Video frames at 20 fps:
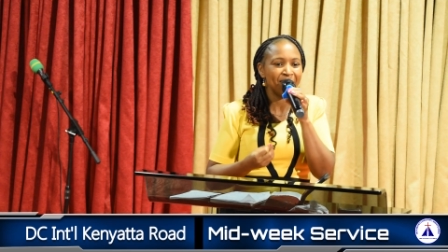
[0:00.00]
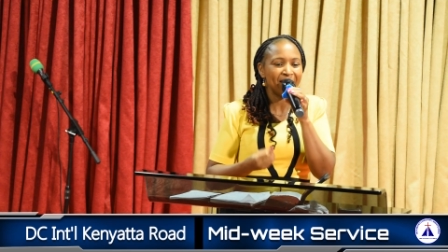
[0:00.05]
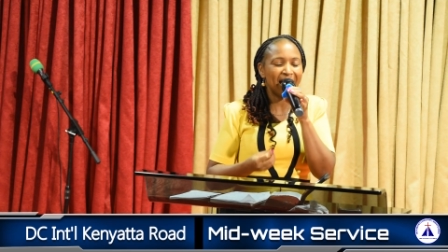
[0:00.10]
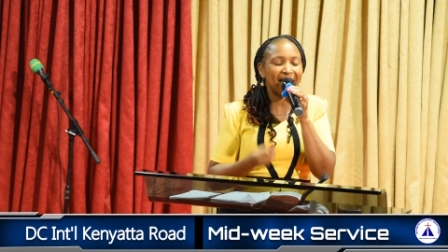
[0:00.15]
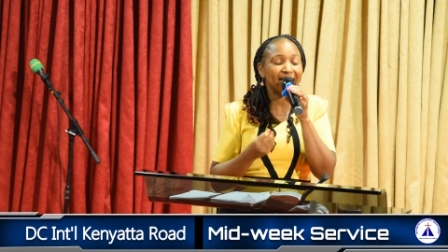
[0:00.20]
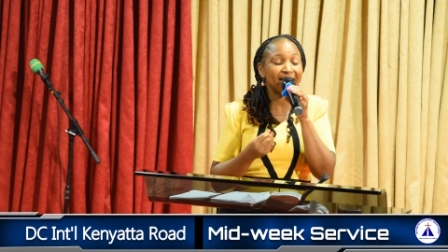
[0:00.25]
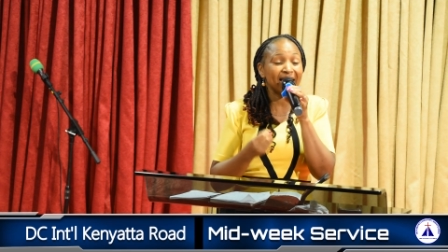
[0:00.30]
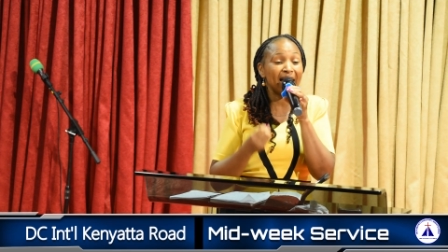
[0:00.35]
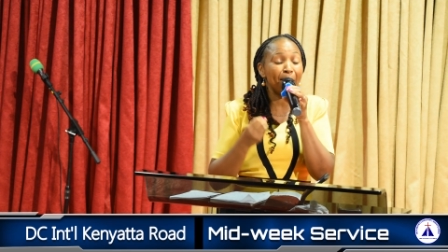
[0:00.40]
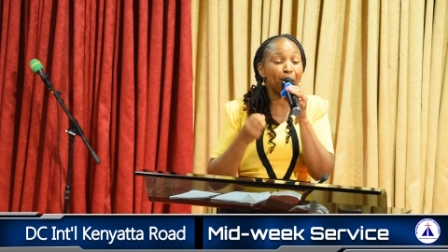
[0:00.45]

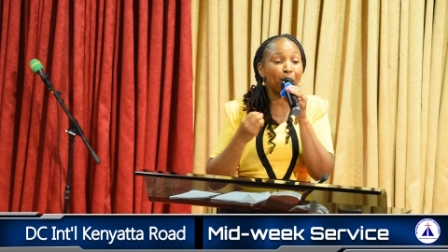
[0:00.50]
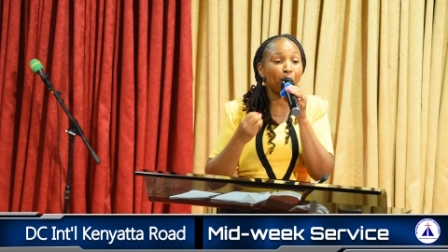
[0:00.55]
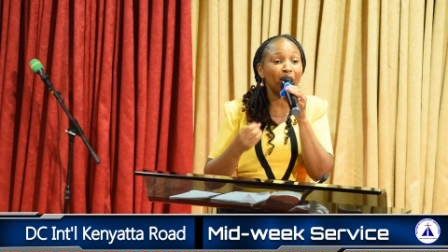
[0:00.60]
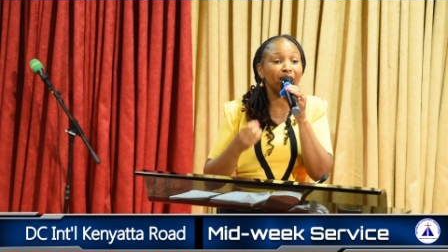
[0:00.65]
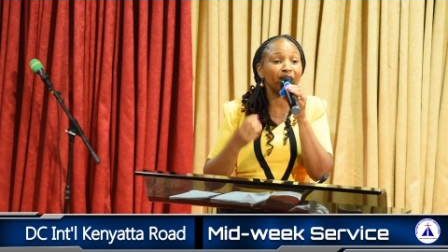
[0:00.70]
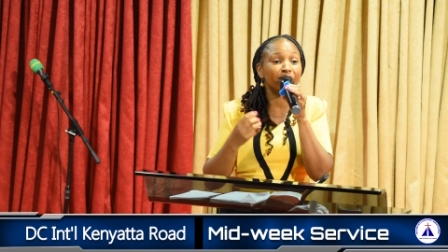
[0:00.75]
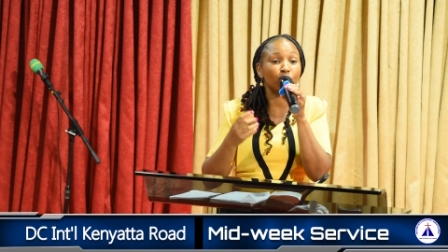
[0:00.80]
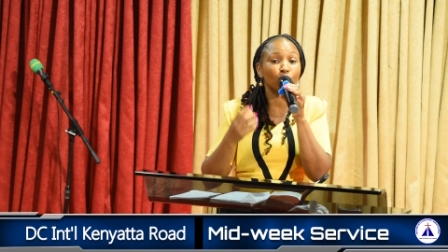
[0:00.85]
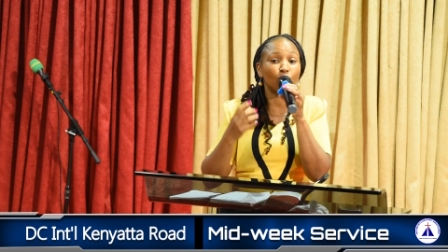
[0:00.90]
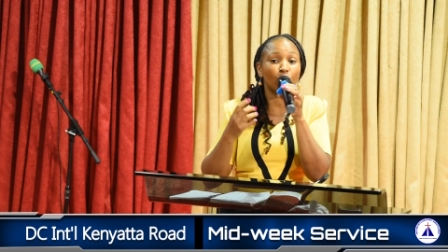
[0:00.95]
At some
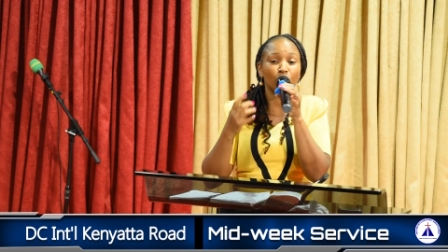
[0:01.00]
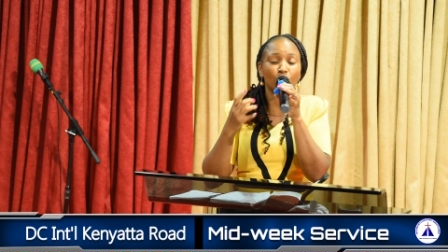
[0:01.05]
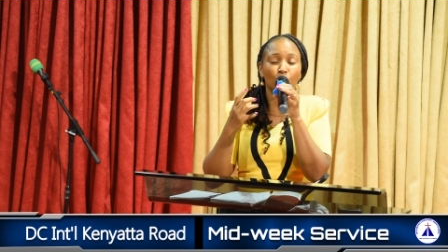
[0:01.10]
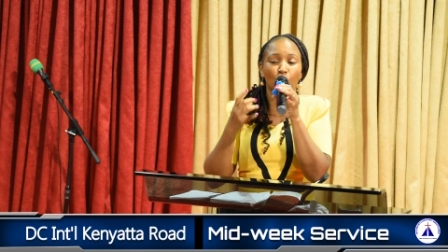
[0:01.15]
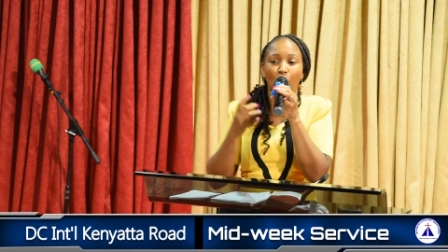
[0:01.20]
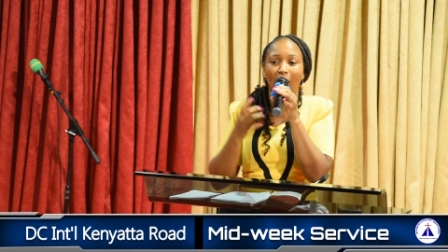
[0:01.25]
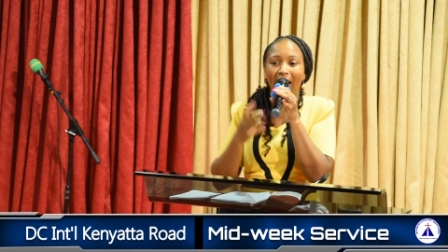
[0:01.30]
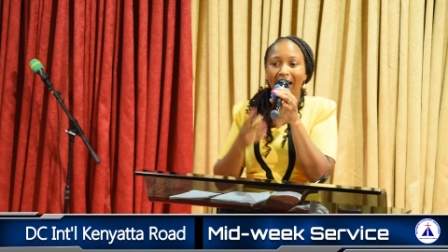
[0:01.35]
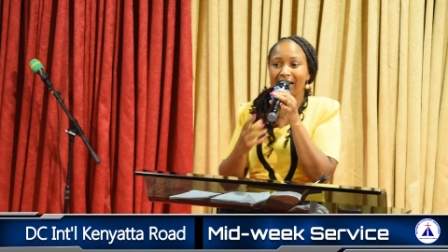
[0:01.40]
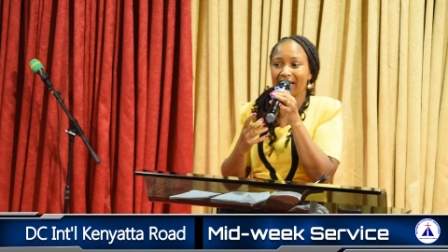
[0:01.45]
point, she was
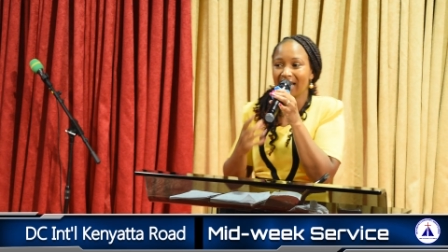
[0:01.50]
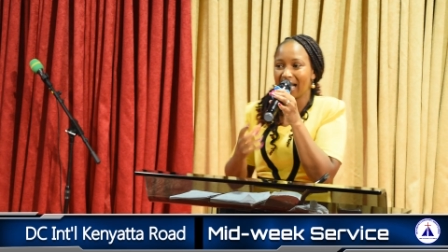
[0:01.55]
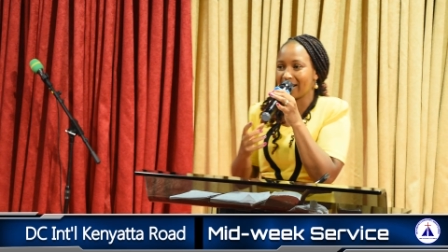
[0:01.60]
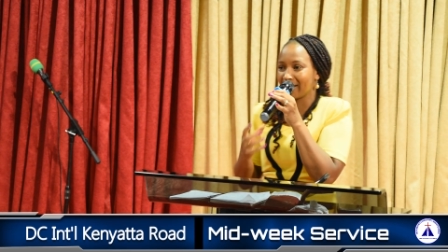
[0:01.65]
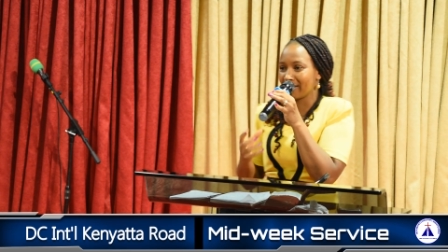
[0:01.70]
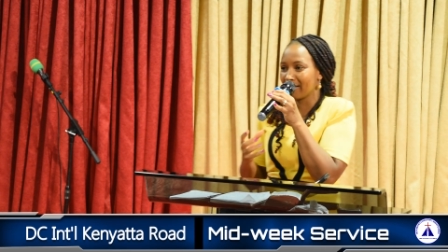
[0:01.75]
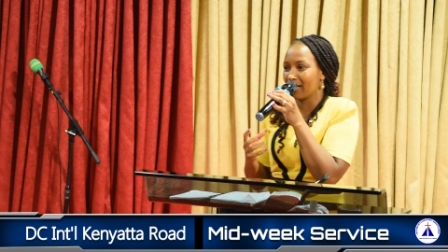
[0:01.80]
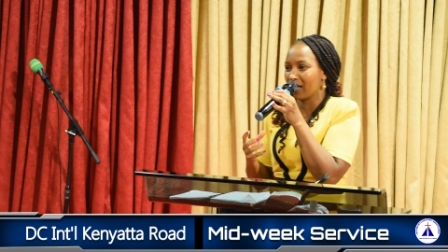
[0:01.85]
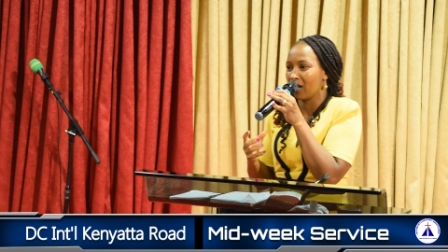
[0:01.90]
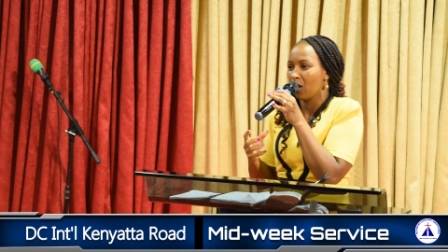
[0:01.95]

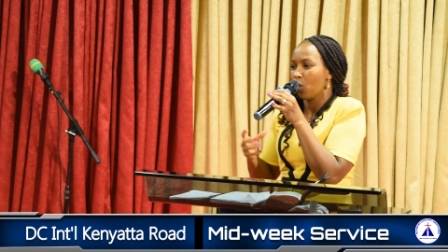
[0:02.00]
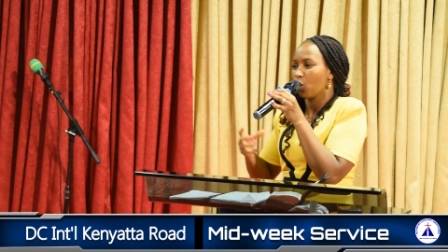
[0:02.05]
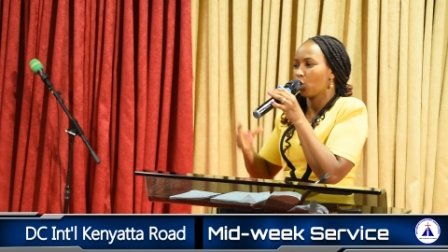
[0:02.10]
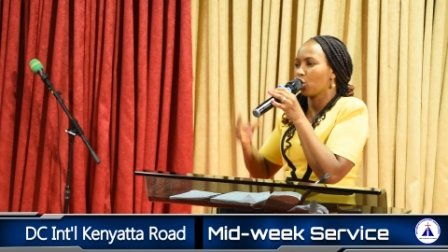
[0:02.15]
wondering,